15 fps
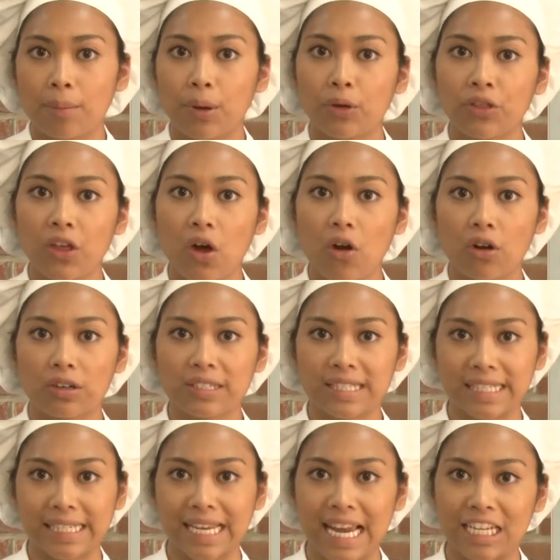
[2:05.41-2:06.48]
Both the
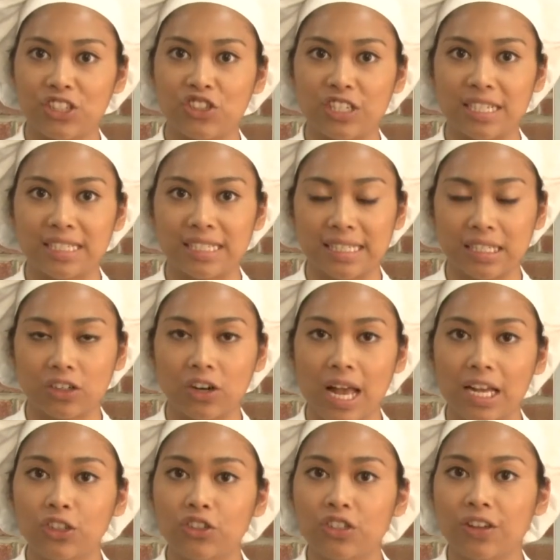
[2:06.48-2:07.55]
RC and HDC are
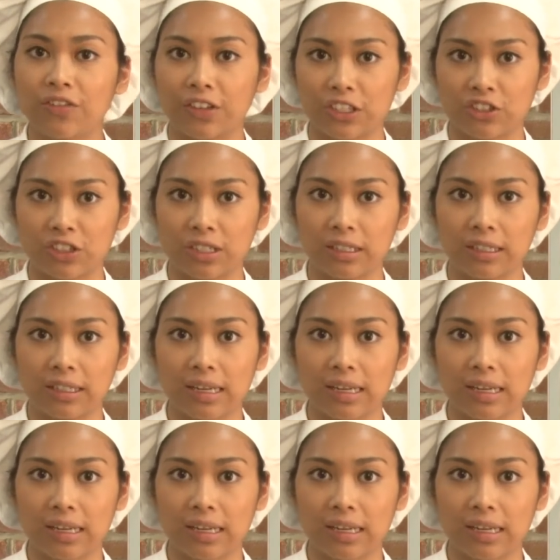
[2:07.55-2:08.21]
energy efficient,